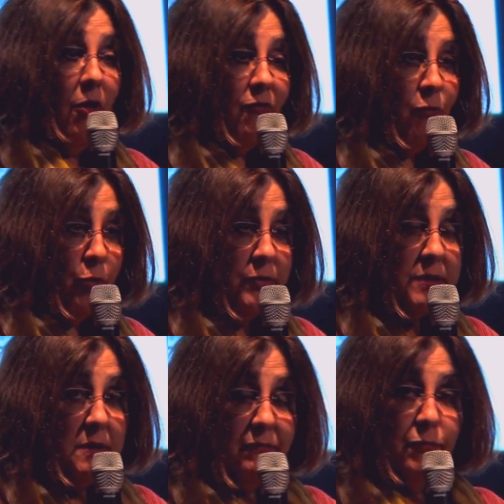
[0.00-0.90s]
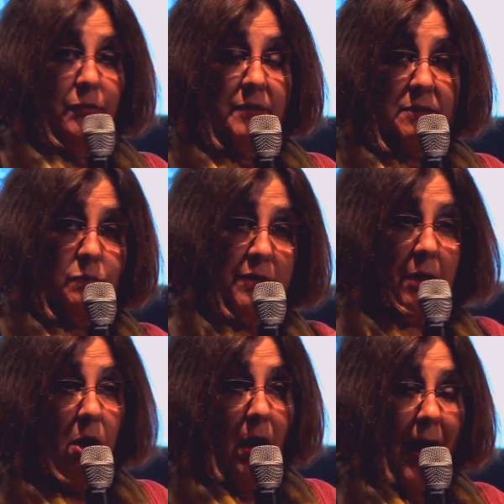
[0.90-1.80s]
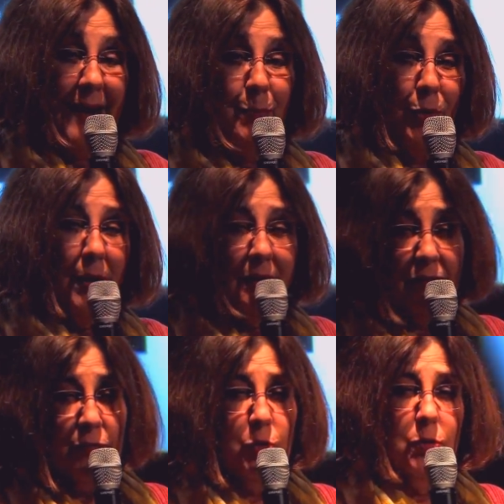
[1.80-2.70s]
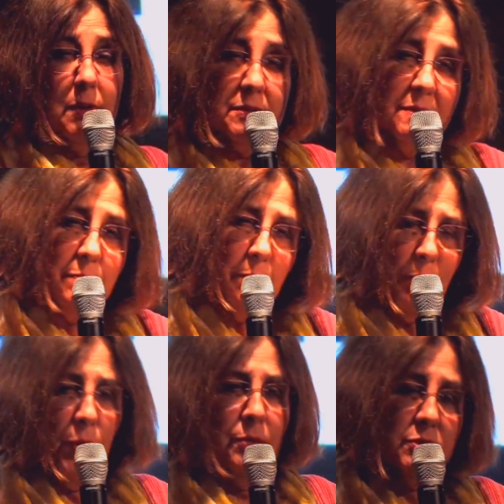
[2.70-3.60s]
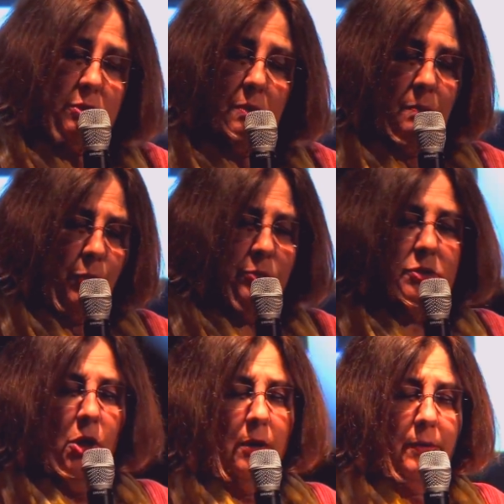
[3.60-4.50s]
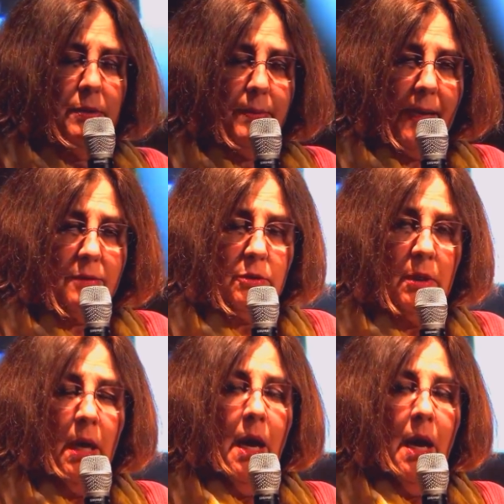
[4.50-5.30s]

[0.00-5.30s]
for this what they call high burnup fuel, because it burns longer in the reactor,